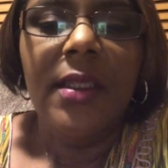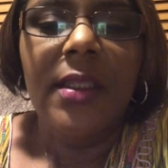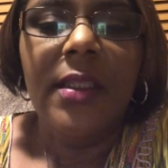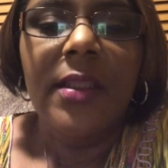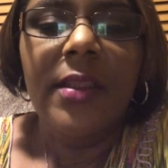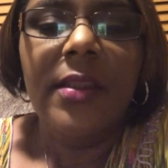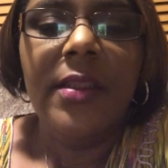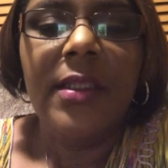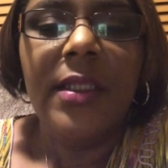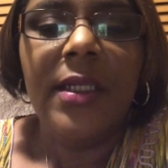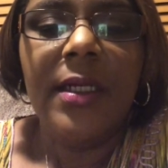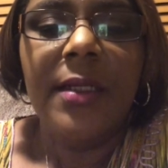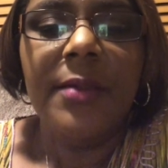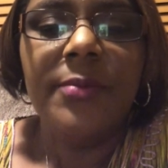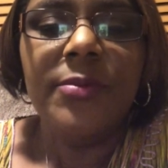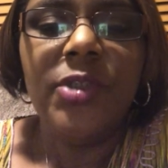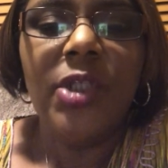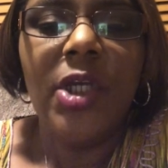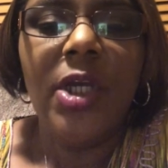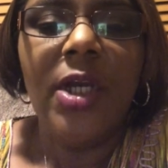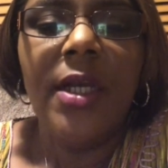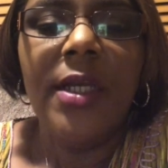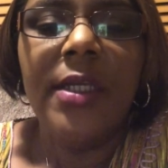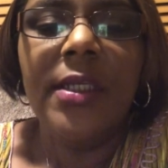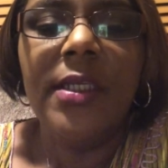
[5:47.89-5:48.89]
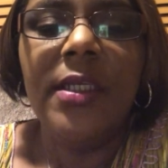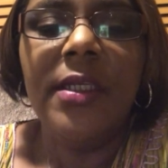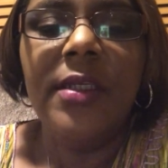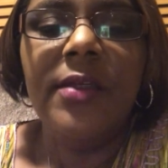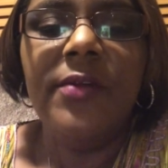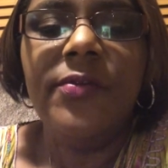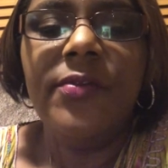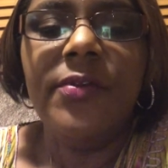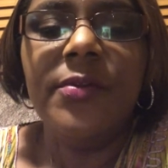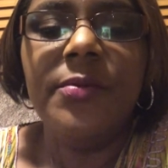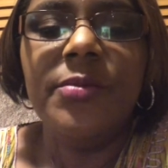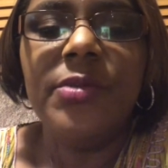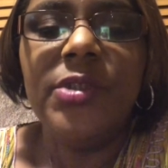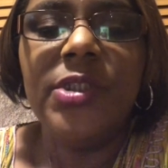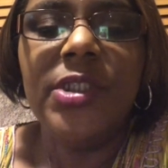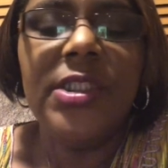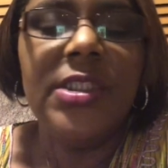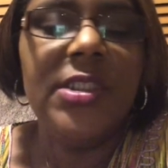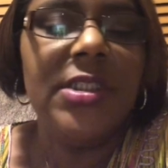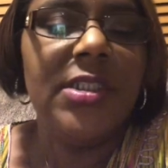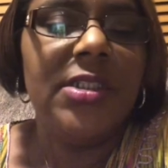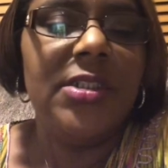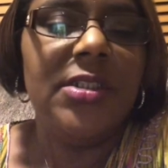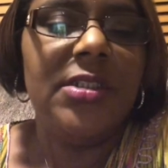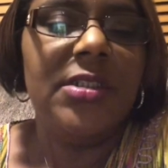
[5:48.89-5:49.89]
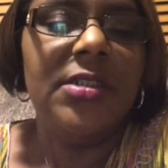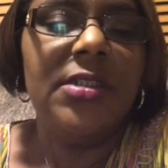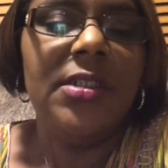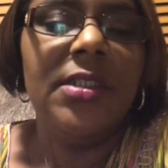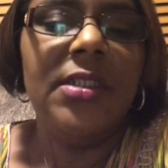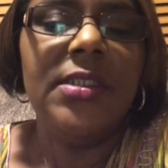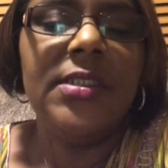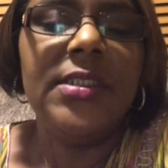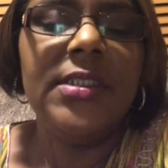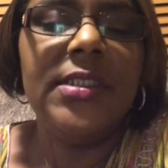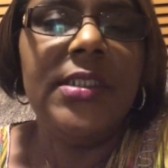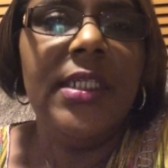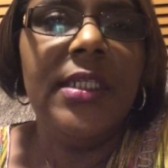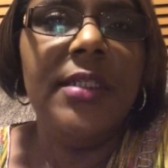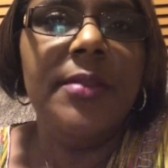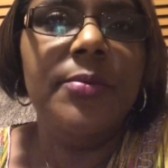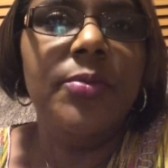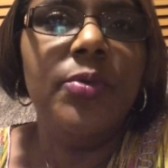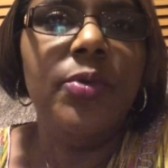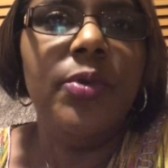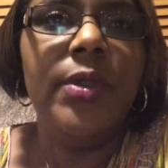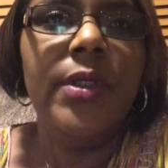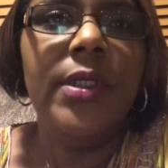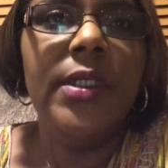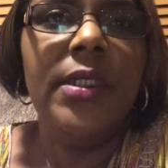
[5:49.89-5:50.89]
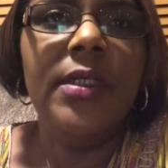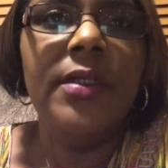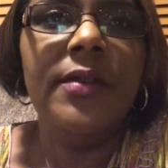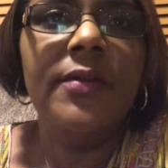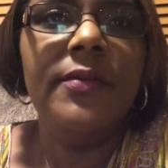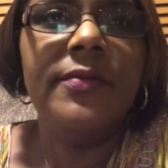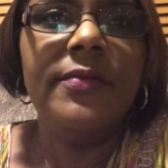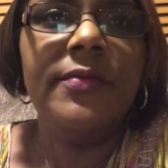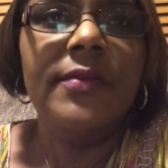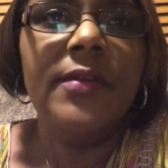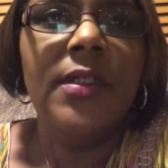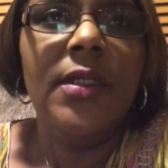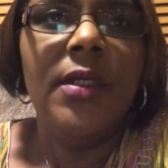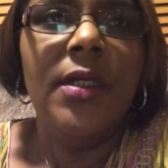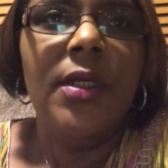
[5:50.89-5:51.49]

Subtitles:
that I'm talking from just a standpoint of